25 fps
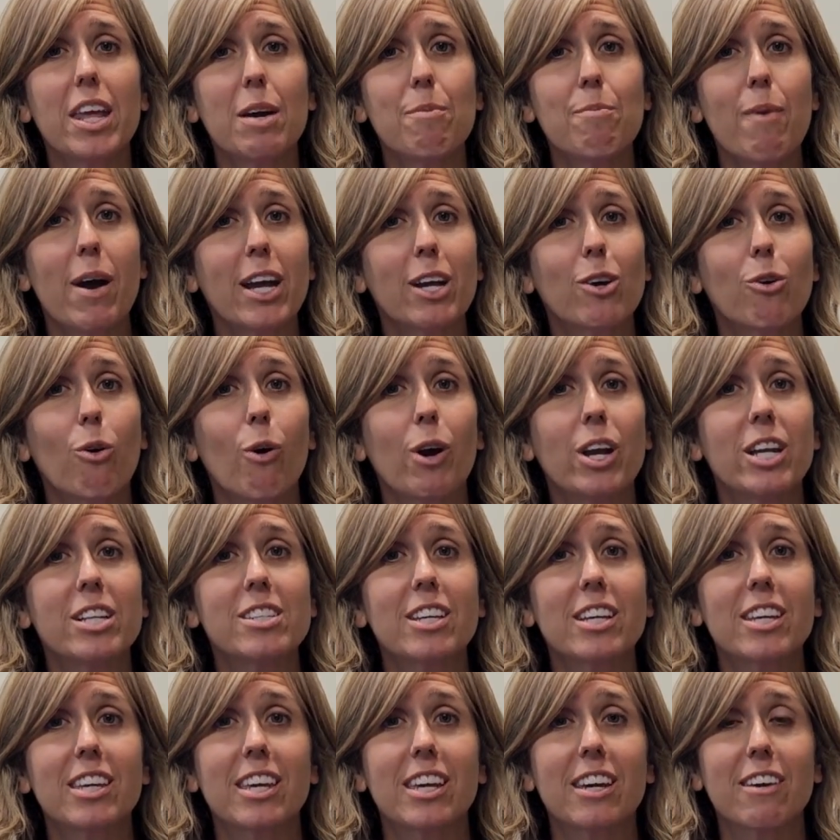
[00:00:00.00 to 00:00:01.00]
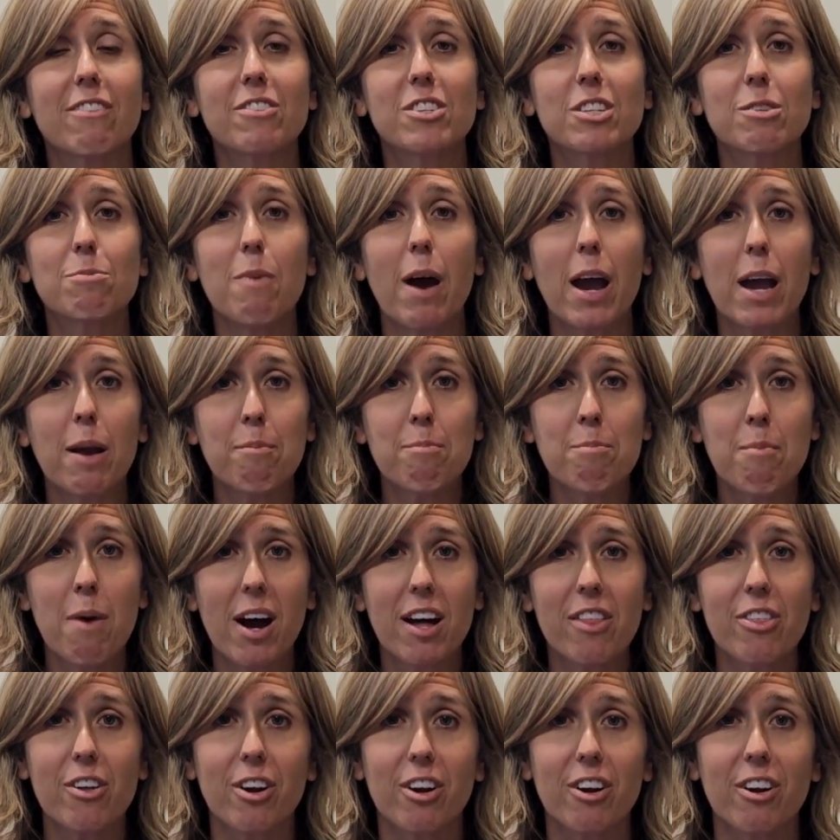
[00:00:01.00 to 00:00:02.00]
am I going to give to my
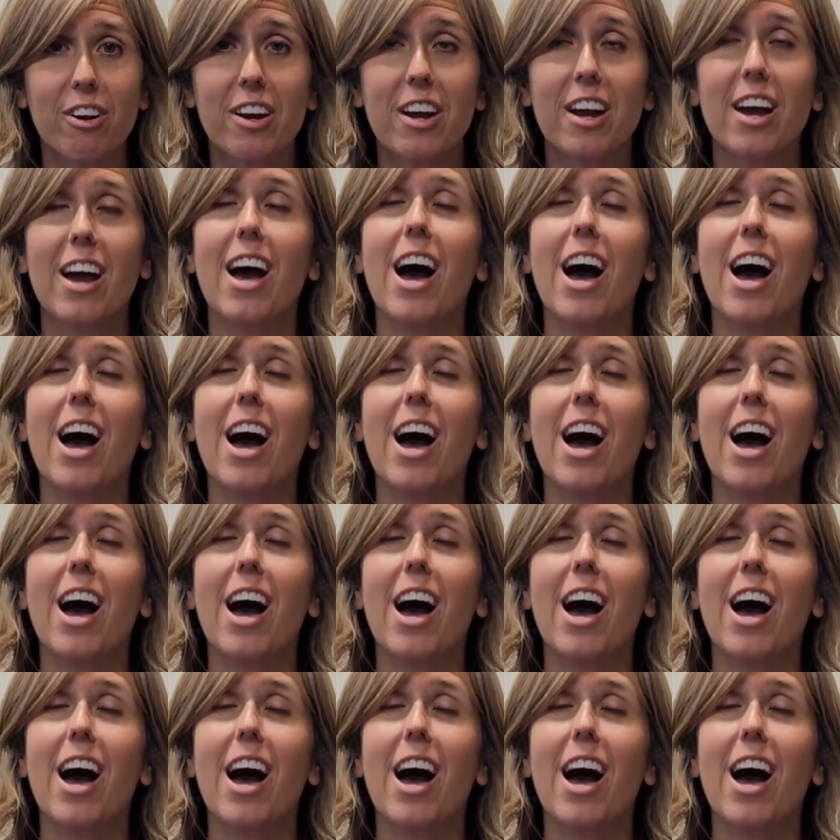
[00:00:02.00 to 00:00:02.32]
mother?